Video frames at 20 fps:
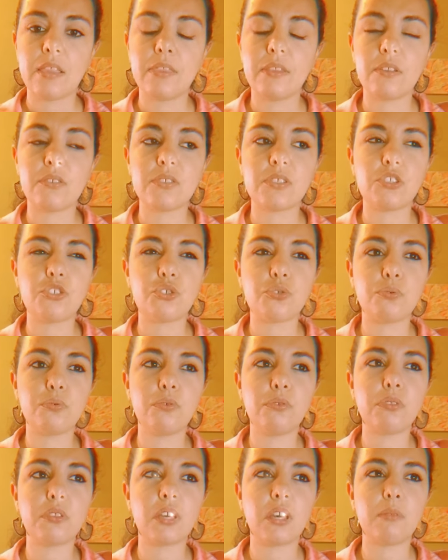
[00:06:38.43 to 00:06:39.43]
There's a
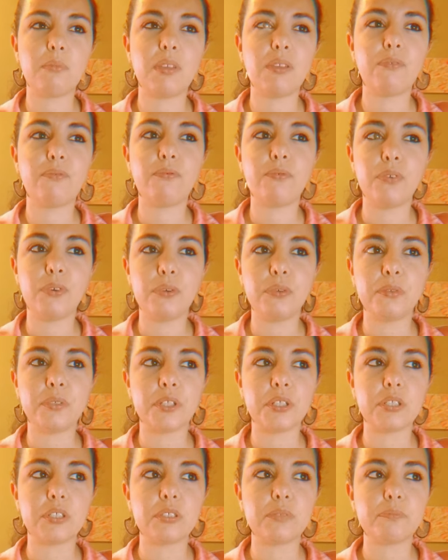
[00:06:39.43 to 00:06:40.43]
truth coming
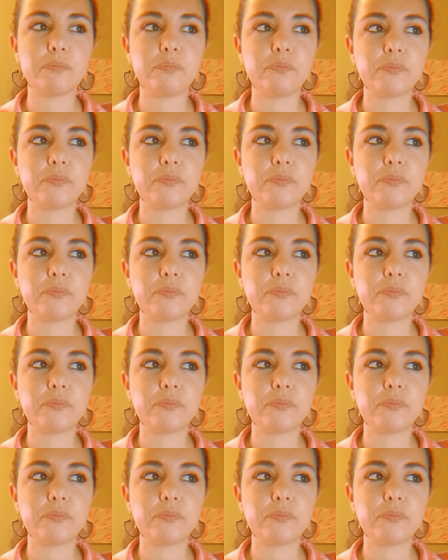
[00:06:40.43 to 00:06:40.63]
forward